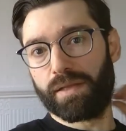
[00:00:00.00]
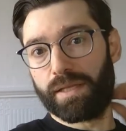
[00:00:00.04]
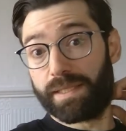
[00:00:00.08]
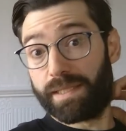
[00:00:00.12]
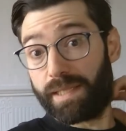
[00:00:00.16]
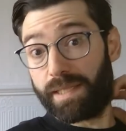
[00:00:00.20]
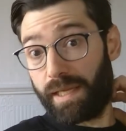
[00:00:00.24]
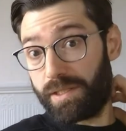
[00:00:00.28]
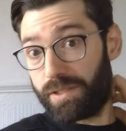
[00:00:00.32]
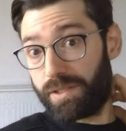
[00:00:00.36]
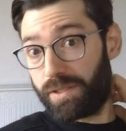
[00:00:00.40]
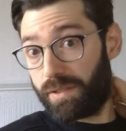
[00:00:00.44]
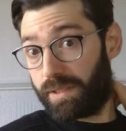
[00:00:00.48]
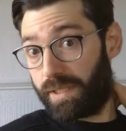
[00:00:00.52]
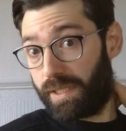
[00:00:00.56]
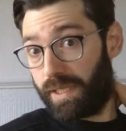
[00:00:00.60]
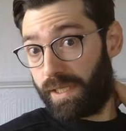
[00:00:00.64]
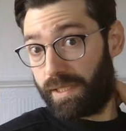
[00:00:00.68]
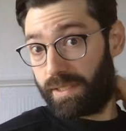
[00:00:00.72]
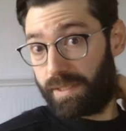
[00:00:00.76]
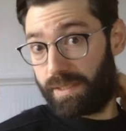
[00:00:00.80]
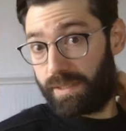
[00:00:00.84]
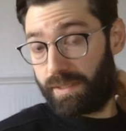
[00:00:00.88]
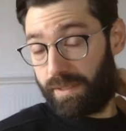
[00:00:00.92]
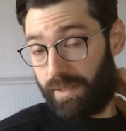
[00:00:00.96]
The census
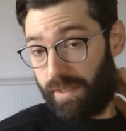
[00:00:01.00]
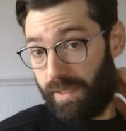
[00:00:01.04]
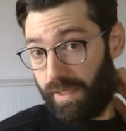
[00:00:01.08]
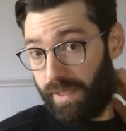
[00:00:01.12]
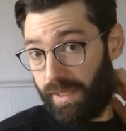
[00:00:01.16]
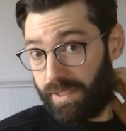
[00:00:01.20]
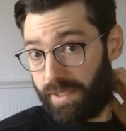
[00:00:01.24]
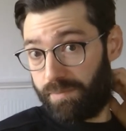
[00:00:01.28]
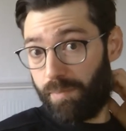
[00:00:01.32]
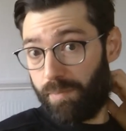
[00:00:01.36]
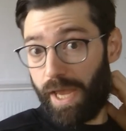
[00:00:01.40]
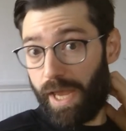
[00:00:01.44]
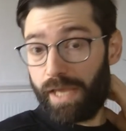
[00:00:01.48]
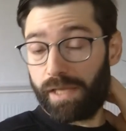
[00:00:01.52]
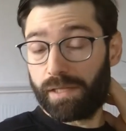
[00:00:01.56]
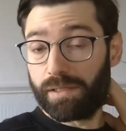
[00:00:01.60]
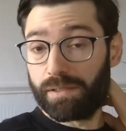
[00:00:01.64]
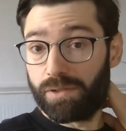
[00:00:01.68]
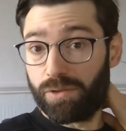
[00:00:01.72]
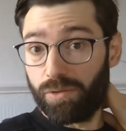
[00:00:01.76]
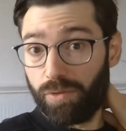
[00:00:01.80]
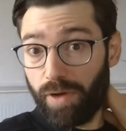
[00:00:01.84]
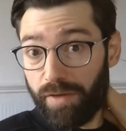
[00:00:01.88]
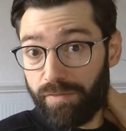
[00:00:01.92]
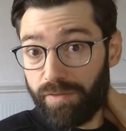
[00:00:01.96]
is is mailed
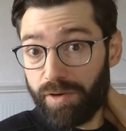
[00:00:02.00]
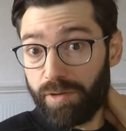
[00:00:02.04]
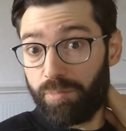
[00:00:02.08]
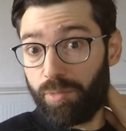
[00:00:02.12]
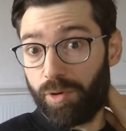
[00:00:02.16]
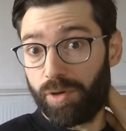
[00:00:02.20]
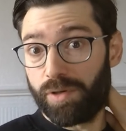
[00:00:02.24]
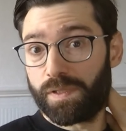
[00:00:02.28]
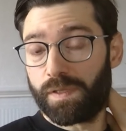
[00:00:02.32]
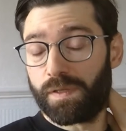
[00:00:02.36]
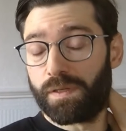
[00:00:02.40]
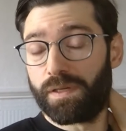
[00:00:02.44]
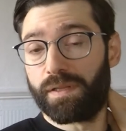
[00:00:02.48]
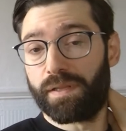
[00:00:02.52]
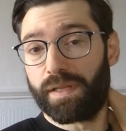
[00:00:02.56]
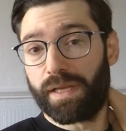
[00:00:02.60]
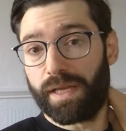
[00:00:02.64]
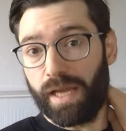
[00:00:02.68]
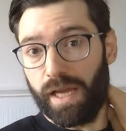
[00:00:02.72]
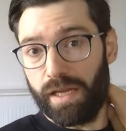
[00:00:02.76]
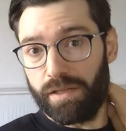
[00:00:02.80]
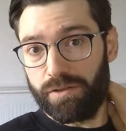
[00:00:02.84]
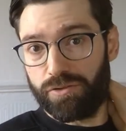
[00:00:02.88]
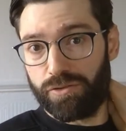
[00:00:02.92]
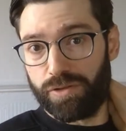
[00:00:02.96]
to every person in the
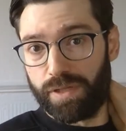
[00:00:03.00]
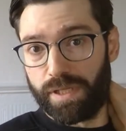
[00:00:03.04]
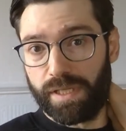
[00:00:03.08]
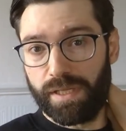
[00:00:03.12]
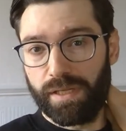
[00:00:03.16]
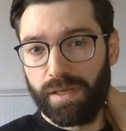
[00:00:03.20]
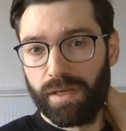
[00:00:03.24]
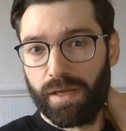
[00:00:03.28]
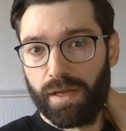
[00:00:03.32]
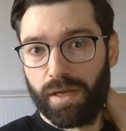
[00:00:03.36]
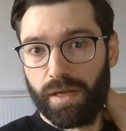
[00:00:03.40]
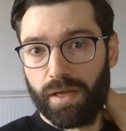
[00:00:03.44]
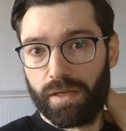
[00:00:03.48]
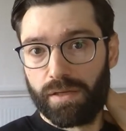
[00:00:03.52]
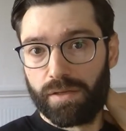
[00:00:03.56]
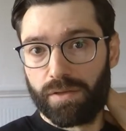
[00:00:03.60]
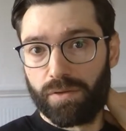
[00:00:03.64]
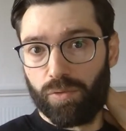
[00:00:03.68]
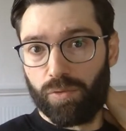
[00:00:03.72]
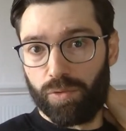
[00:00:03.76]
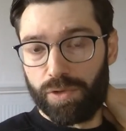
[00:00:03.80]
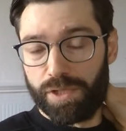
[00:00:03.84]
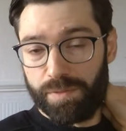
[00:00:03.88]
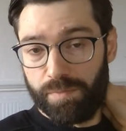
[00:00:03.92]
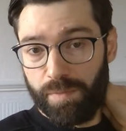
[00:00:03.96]
country,
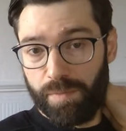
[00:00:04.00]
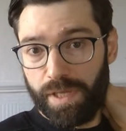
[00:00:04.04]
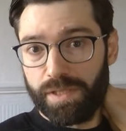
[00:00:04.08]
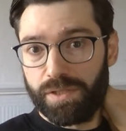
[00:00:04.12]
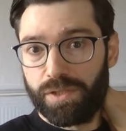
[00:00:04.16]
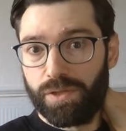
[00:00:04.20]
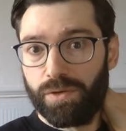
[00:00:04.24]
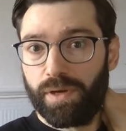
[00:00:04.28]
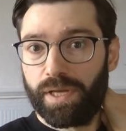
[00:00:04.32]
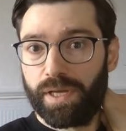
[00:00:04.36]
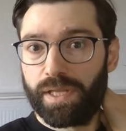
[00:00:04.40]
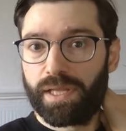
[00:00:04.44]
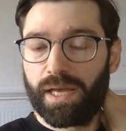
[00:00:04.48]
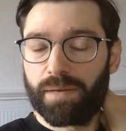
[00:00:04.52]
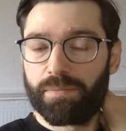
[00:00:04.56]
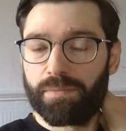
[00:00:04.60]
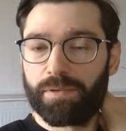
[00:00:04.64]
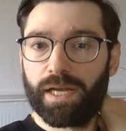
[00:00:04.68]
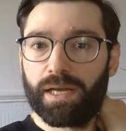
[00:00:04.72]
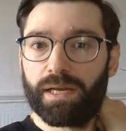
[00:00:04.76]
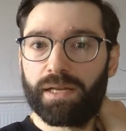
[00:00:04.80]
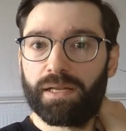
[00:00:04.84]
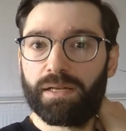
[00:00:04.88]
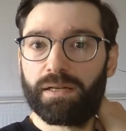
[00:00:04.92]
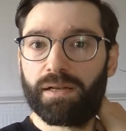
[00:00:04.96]
which means you end up
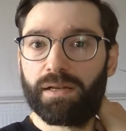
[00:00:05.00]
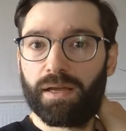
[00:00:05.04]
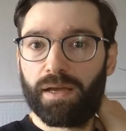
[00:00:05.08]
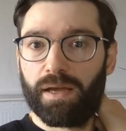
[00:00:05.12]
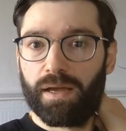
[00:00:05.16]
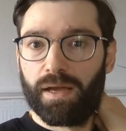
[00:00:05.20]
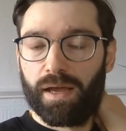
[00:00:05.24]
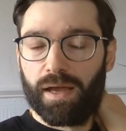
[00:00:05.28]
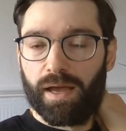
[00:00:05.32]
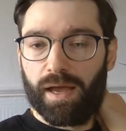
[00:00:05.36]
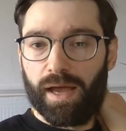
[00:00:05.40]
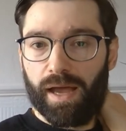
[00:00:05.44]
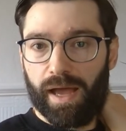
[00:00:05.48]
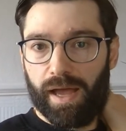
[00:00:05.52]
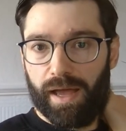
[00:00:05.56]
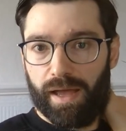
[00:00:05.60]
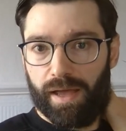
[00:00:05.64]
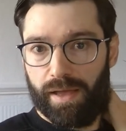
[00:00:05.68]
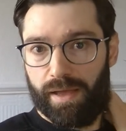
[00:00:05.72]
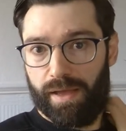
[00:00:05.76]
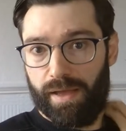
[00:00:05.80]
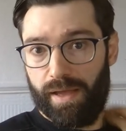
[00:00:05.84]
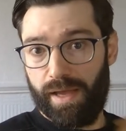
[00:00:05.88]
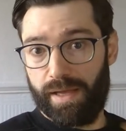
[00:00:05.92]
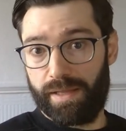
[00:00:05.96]
getting
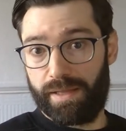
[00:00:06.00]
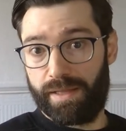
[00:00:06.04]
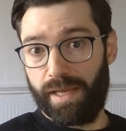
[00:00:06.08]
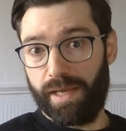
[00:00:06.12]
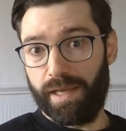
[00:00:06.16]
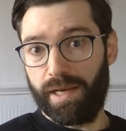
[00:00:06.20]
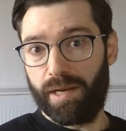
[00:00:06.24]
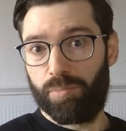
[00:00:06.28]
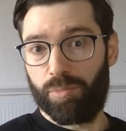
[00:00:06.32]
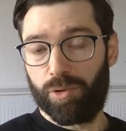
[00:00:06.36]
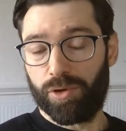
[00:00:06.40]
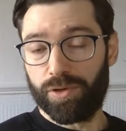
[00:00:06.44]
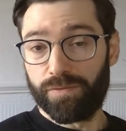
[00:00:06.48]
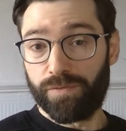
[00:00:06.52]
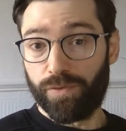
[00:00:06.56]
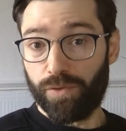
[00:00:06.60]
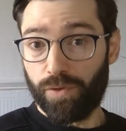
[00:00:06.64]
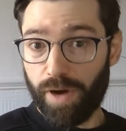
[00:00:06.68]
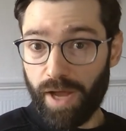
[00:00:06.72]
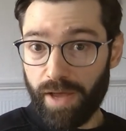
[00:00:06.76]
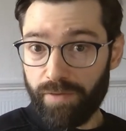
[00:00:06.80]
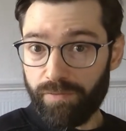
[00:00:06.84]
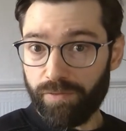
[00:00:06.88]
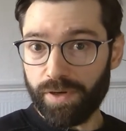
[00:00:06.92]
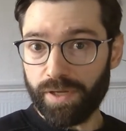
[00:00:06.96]
uh, a data point for
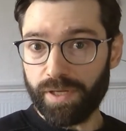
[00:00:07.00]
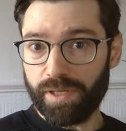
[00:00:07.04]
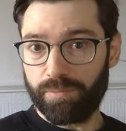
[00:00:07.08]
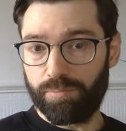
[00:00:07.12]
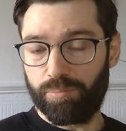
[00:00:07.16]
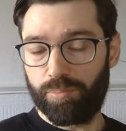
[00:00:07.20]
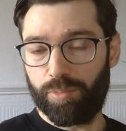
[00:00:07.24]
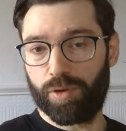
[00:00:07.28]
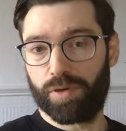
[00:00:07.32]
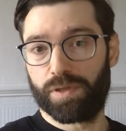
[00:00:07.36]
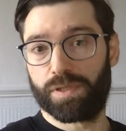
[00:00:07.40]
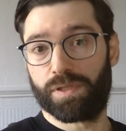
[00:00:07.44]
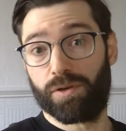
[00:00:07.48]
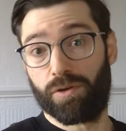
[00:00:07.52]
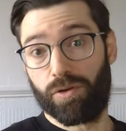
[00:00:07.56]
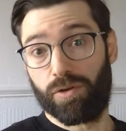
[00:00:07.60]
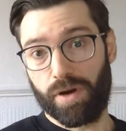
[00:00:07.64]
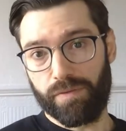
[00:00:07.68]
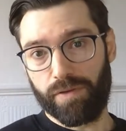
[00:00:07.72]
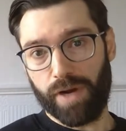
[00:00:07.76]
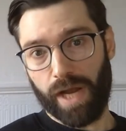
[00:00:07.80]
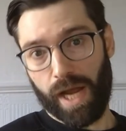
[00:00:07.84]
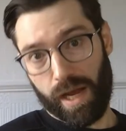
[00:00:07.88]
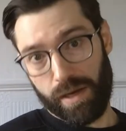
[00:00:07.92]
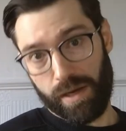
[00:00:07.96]
every person or
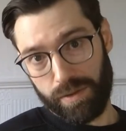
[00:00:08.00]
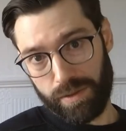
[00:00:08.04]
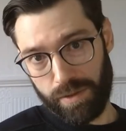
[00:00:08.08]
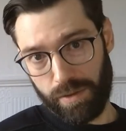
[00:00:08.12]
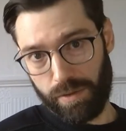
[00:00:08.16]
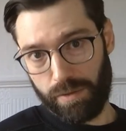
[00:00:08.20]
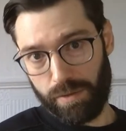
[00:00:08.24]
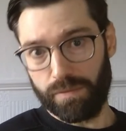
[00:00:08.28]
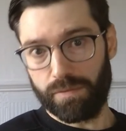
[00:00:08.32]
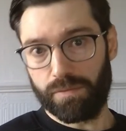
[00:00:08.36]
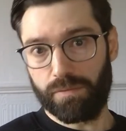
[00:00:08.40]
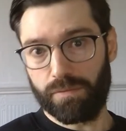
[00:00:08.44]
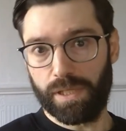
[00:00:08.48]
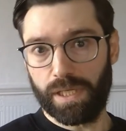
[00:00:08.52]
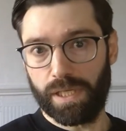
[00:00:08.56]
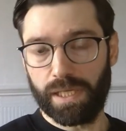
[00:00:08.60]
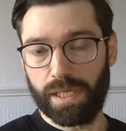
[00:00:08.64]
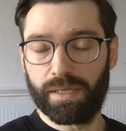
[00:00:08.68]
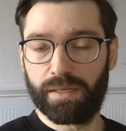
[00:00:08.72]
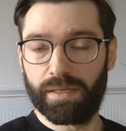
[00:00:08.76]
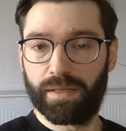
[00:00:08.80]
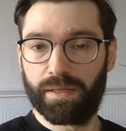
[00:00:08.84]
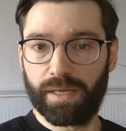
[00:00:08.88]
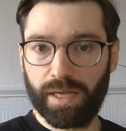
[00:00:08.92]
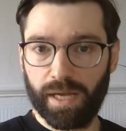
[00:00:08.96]
every household really
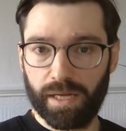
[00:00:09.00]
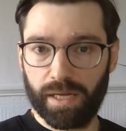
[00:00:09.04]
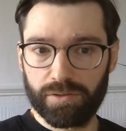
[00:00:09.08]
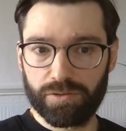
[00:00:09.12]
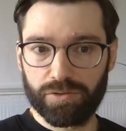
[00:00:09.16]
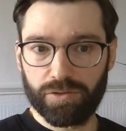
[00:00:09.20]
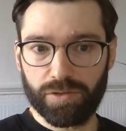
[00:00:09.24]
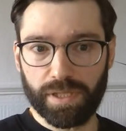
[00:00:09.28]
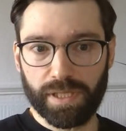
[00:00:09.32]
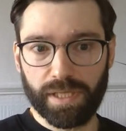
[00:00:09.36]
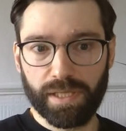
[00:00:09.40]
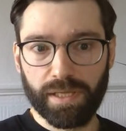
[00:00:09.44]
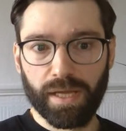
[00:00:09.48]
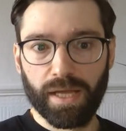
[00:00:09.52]
in the country.